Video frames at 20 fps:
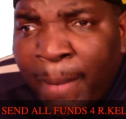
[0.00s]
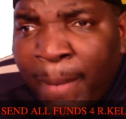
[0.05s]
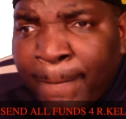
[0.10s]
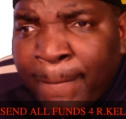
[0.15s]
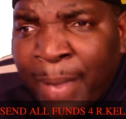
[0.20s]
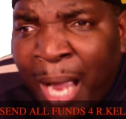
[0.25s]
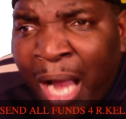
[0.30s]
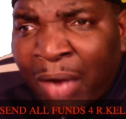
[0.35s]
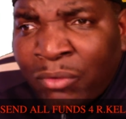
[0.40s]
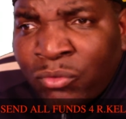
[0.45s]

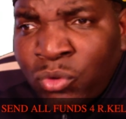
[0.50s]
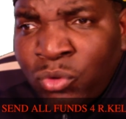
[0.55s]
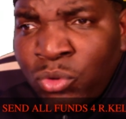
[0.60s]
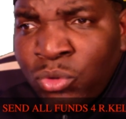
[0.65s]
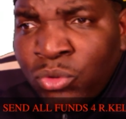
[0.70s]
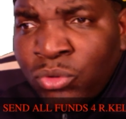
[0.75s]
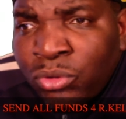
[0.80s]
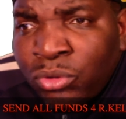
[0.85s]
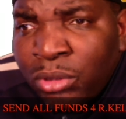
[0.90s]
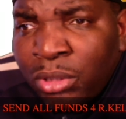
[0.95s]
by
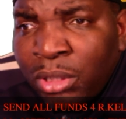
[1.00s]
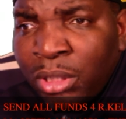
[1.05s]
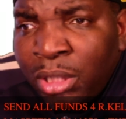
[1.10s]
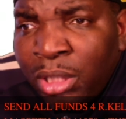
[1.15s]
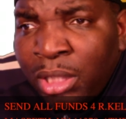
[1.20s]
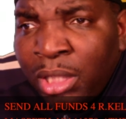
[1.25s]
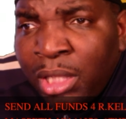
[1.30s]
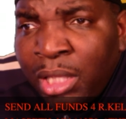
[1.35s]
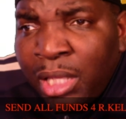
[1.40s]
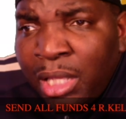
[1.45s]
rule?
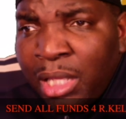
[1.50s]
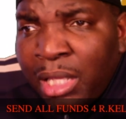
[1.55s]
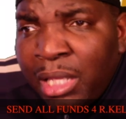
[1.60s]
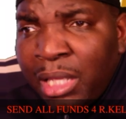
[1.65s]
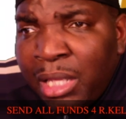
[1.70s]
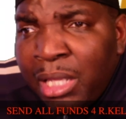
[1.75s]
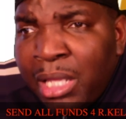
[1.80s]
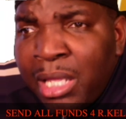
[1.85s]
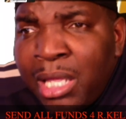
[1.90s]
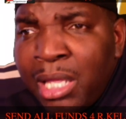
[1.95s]

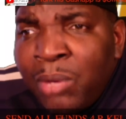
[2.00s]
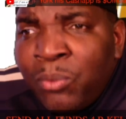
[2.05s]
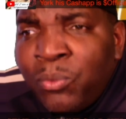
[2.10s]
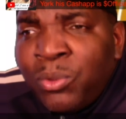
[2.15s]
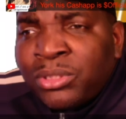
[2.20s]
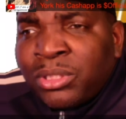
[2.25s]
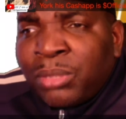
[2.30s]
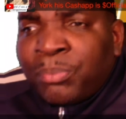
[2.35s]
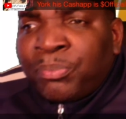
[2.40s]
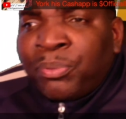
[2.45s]
It
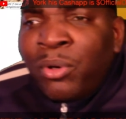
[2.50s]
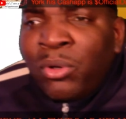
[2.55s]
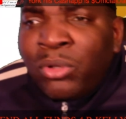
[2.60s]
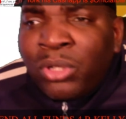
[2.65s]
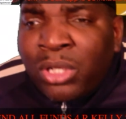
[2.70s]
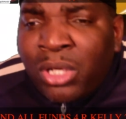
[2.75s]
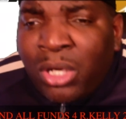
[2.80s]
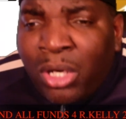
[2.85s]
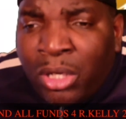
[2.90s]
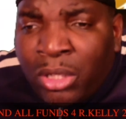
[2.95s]
was a
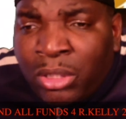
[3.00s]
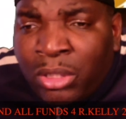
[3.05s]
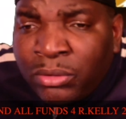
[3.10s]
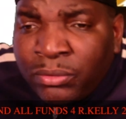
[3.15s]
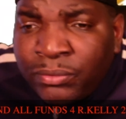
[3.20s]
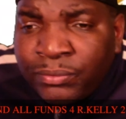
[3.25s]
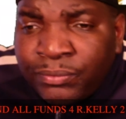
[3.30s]
protocol.